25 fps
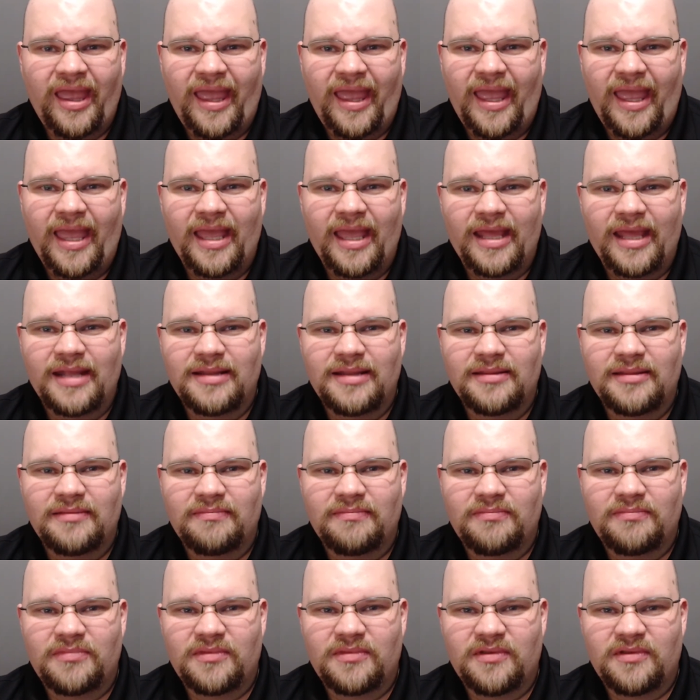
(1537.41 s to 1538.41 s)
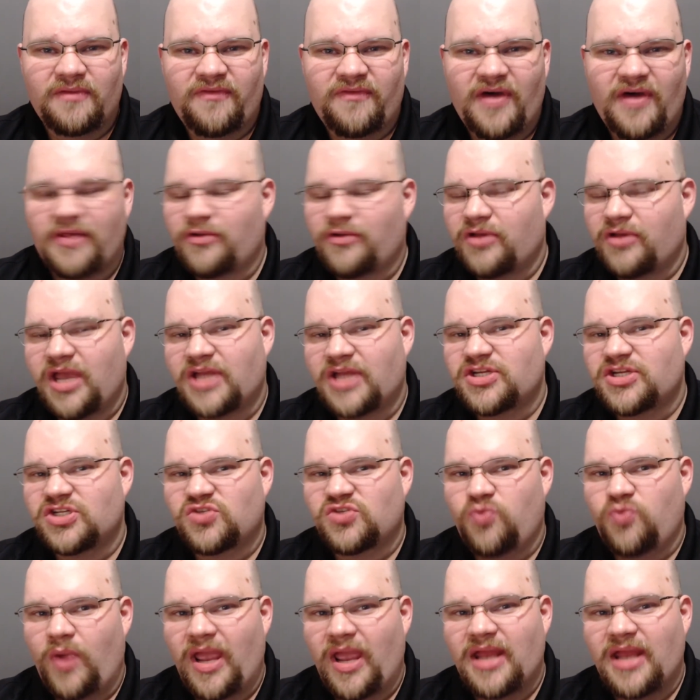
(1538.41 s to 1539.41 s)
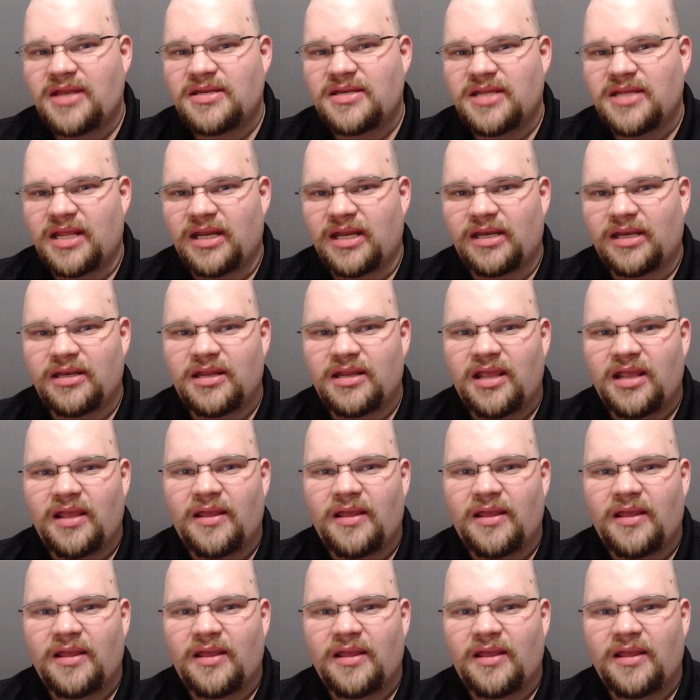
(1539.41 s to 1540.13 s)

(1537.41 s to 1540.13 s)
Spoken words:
and the father catches wind and